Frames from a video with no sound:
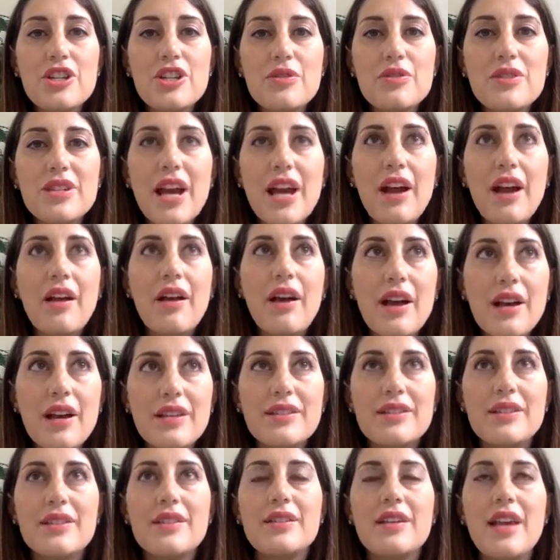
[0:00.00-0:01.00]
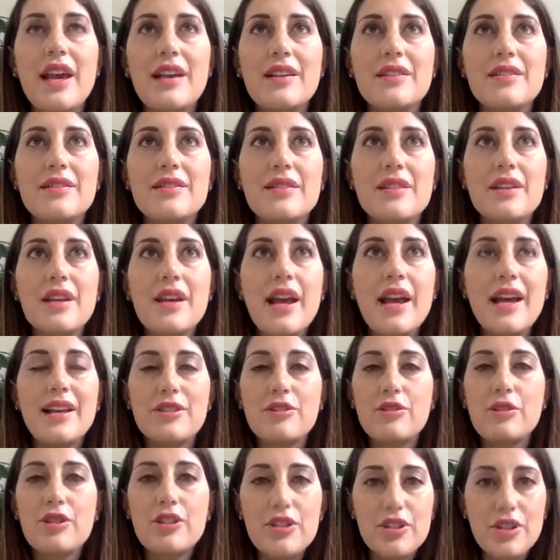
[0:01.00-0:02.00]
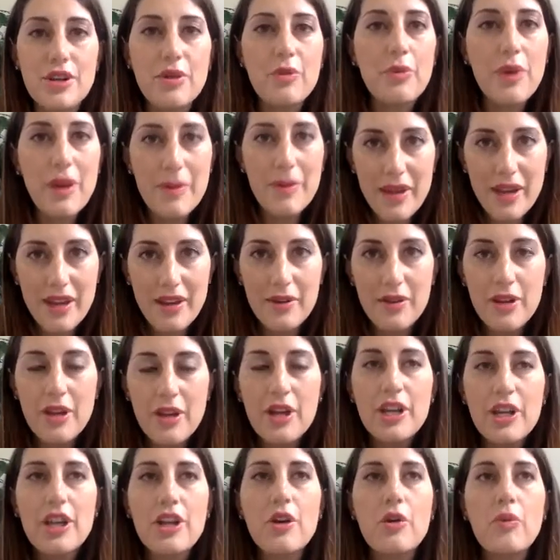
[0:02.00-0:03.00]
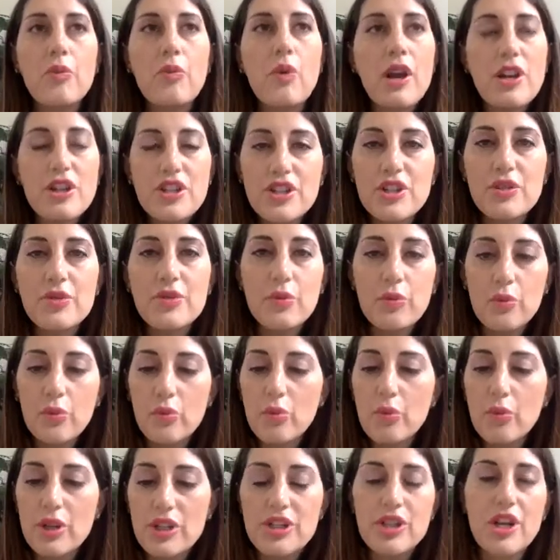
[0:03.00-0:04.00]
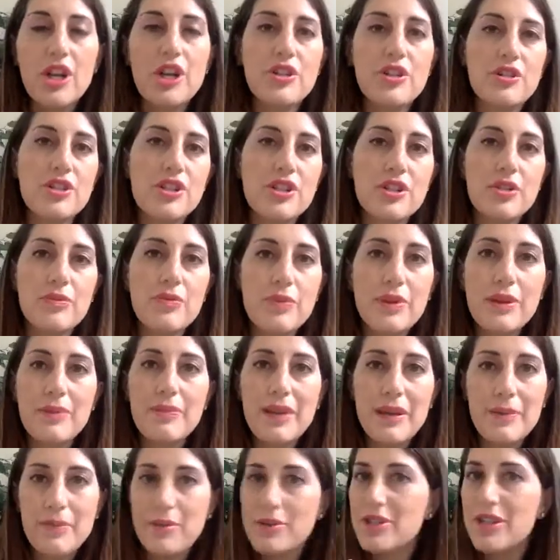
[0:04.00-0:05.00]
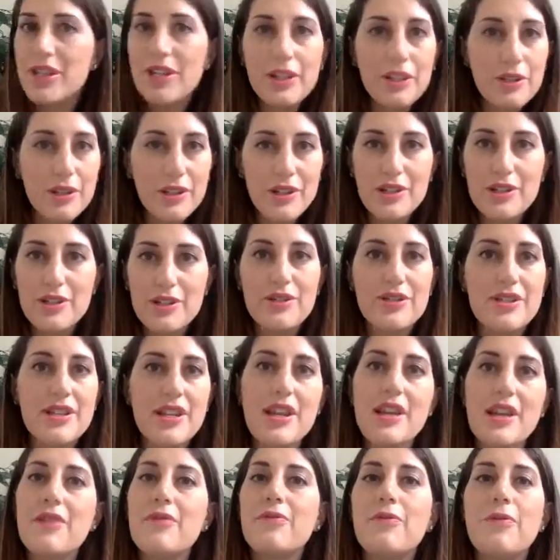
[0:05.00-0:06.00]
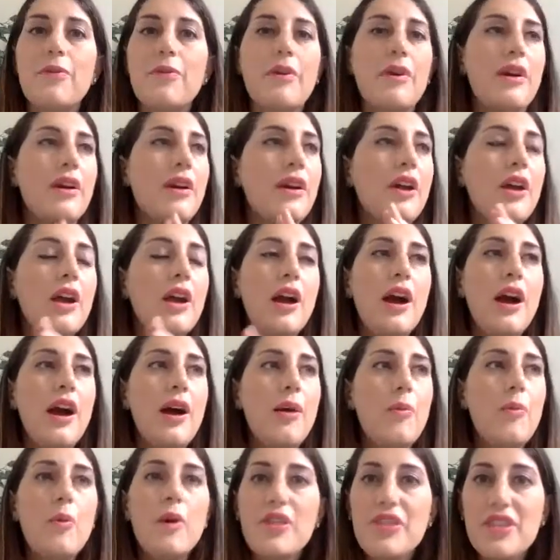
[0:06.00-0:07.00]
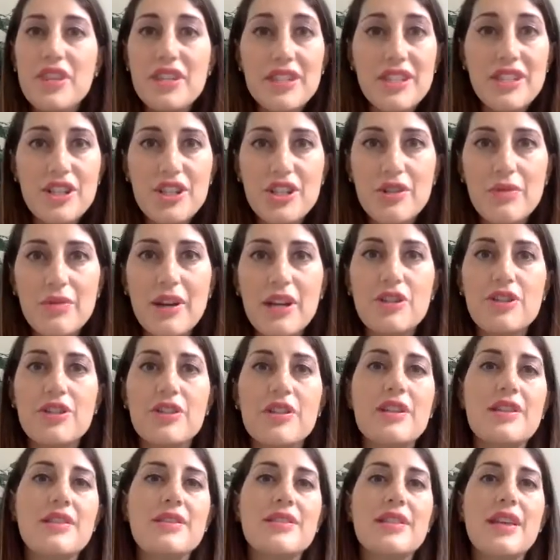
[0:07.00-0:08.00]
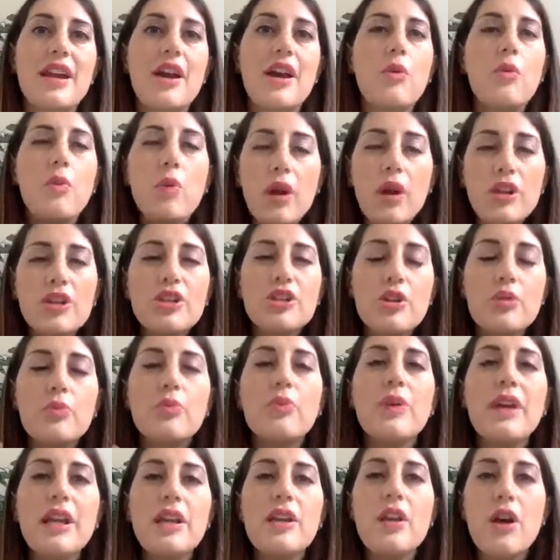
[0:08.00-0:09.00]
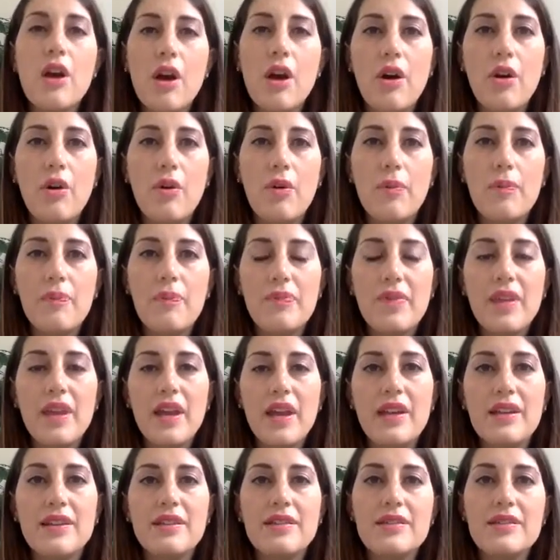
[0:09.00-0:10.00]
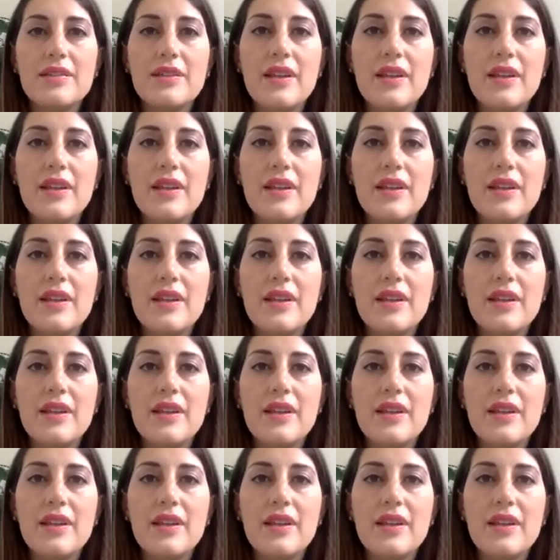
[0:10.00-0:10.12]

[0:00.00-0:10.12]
tell us as Christian women, you know, which country should we be particularly interceding for? What the situation is there? What should we know as